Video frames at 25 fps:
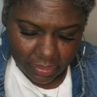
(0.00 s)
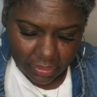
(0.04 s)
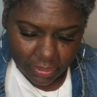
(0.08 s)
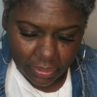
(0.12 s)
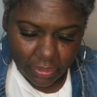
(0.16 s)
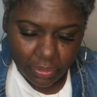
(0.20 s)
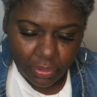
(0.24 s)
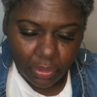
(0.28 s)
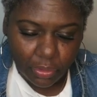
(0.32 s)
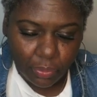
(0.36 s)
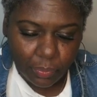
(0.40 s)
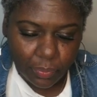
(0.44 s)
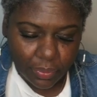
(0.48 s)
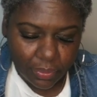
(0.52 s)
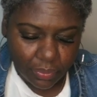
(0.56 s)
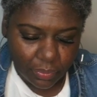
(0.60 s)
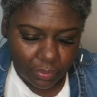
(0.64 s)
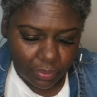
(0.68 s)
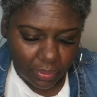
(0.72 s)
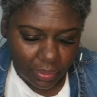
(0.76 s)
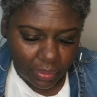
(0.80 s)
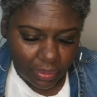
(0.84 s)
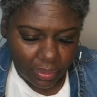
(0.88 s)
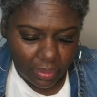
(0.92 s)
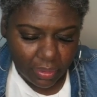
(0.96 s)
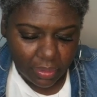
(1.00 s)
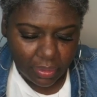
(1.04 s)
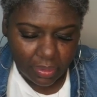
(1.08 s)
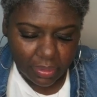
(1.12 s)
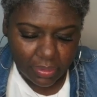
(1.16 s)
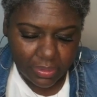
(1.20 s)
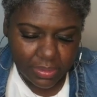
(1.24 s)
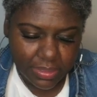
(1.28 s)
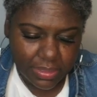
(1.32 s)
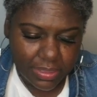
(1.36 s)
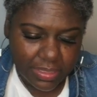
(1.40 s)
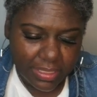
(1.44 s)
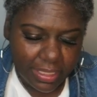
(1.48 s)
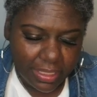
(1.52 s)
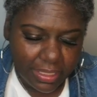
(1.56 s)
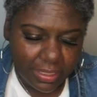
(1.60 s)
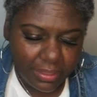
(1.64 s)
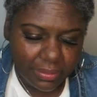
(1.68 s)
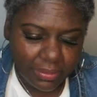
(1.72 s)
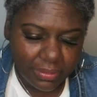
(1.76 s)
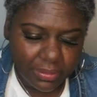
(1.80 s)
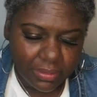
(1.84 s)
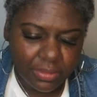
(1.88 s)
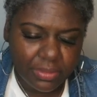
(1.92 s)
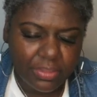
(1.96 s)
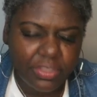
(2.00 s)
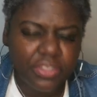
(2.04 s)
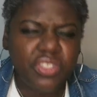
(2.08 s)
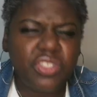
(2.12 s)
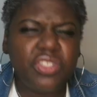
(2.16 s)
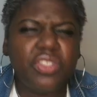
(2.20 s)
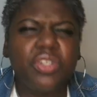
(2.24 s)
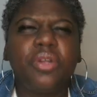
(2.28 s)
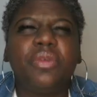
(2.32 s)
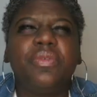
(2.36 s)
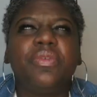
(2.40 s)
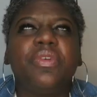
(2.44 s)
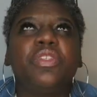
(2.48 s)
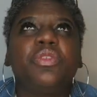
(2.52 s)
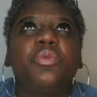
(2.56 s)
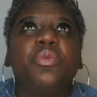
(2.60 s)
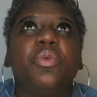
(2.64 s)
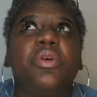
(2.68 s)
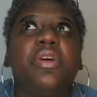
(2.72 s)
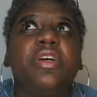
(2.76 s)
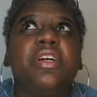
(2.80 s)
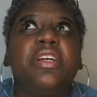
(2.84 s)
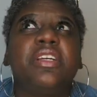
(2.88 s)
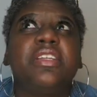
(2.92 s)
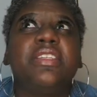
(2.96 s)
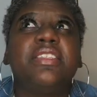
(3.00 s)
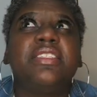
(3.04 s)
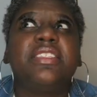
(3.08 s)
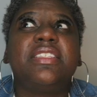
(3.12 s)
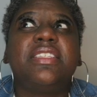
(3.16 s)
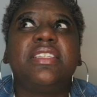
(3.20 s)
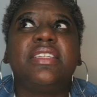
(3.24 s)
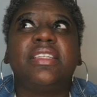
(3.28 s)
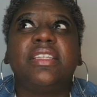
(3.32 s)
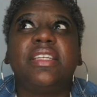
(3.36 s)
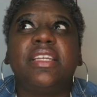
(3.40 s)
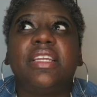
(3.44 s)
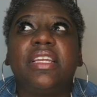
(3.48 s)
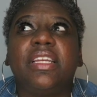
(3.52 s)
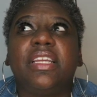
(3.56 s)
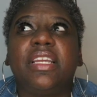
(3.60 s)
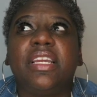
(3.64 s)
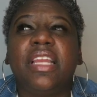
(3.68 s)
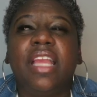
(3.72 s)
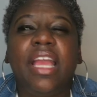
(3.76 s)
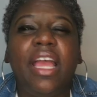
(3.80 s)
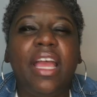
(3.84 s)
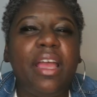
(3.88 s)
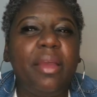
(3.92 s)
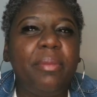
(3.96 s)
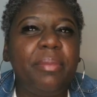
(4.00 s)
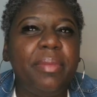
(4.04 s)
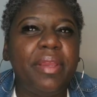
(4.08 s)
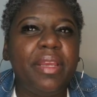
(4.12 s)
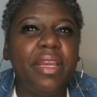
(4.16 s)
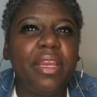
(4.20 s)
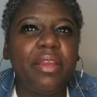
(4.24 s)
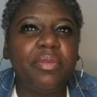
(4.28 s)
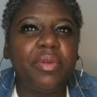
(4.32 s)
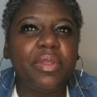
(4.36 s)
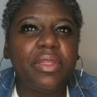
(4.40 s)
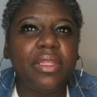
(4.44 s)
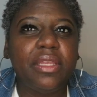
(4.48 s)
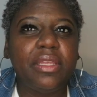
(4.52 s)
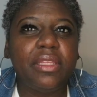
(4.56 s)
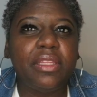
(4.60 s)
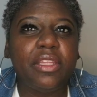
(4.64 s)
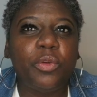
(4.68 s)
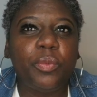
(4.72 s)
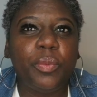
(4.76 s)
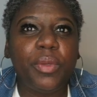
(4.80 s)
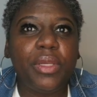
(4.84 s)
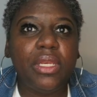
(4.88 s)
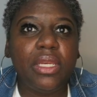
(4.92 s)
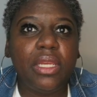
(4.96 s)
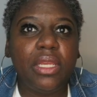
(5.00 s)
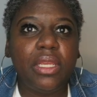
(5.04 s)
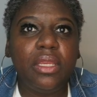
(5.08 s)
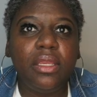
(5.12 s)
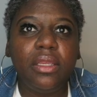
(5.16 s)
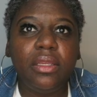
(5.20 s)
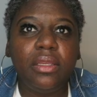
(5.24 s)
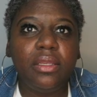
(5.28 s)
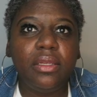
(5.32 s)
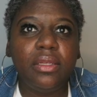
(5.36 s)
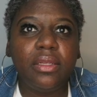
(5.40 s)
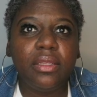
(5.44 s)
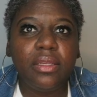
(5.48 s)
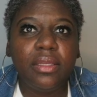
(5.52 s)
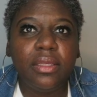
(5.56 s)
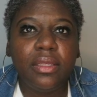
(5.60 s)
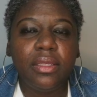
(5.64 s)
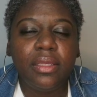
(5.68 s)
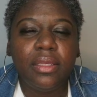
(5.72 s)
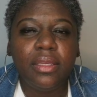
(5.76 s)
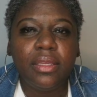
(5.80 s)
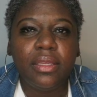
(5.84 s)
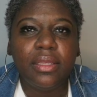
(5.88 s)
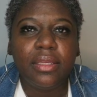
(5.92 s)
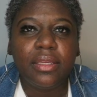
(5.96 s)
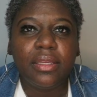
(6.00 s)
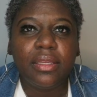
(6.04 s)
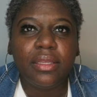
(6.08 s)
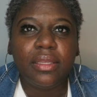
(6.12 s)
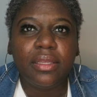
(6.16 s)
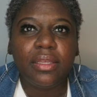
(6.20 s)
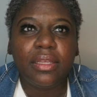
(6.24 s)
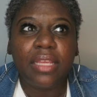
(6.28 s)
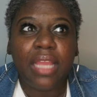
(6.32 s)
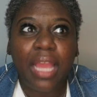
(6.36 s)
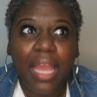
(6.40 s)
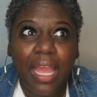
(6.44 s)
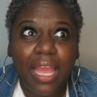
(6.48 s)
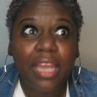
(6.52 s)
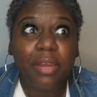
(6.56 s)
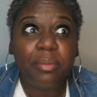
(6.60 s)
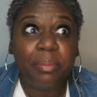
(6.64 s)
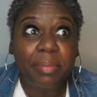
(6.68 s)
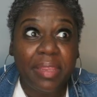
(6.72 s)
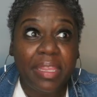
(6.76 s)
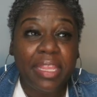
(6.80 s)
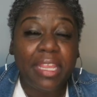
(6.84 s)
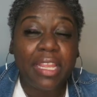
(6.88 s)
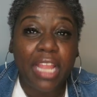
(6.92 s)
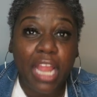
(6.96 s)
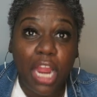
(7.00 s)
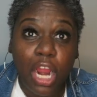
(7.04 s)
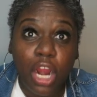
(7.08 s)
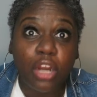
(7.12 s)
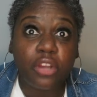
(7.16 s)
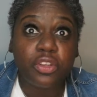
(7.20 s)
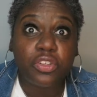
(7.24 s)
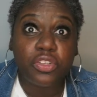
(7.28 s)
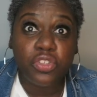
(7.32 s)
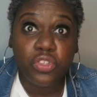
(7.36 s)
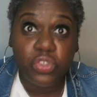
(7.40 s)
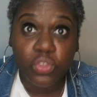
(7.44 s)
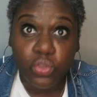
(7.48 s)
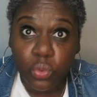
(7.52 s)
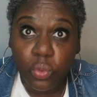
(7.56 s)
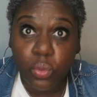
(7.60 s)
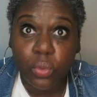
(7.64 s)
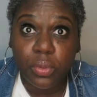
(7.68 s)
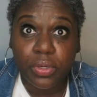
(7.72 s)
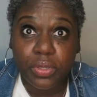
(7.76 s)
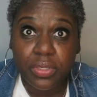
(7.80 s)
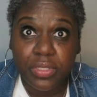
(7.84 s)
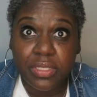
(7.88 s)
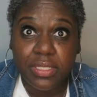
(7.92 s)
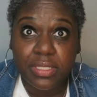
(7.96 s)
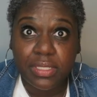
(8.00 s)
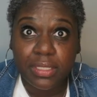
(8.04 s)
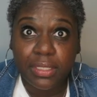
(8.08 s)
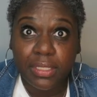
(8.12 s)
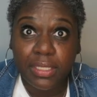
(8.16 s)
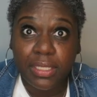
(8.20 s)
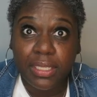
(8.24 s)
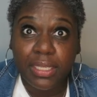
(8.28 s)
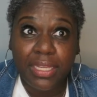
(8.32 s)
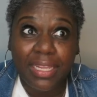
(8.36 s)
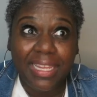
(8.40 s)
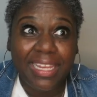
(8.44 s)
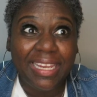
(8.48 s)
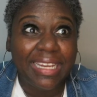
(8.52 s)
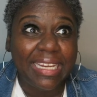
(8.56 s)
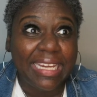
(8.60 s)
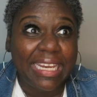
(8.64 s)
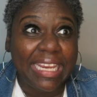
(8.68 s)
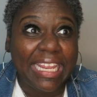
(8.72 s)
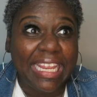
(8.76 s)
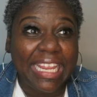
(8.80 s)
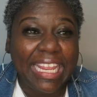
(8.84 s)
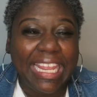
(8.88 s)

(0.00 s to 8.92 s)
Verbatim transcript: You know, we're today the, the service was God being everything that we need. God being our source in